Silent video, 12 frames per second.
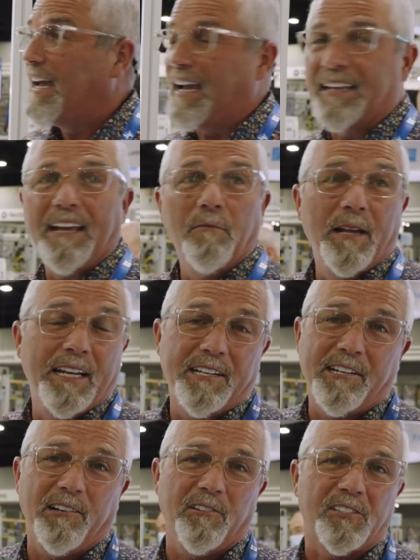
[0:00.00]
and they really
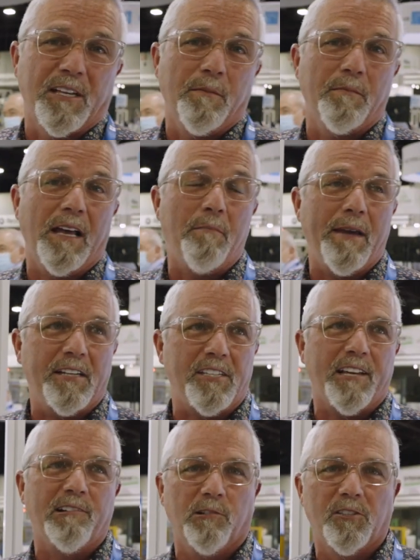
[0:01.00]
do some
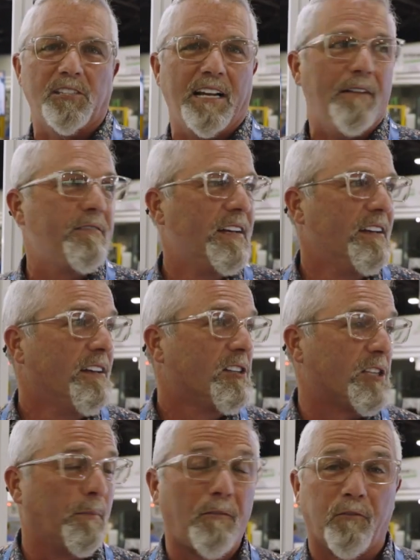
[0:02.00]
amazing cool stuff.
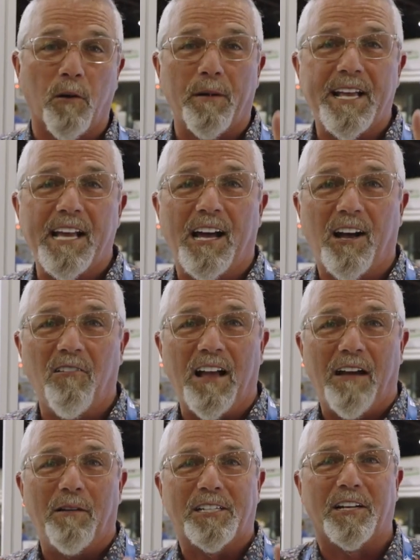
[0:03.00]
So before we go,
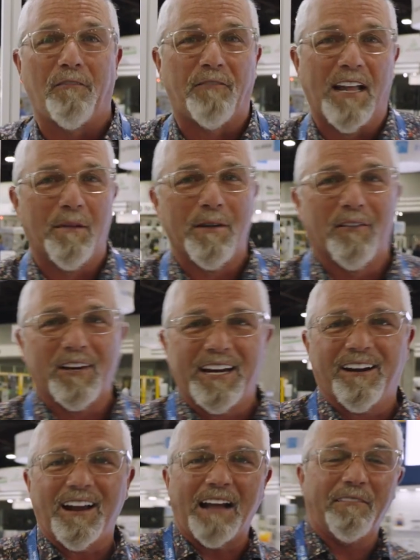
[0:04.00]
I want you to follow me over
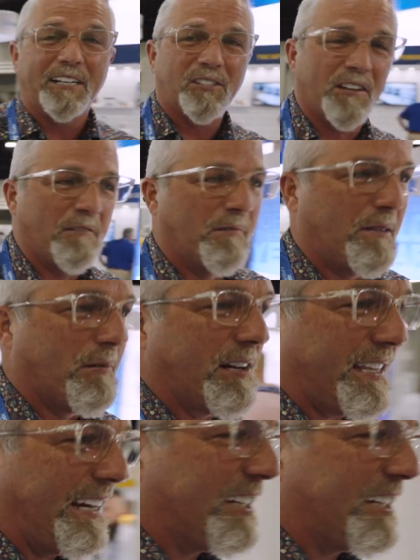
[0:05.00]
here. I want to show you one more thing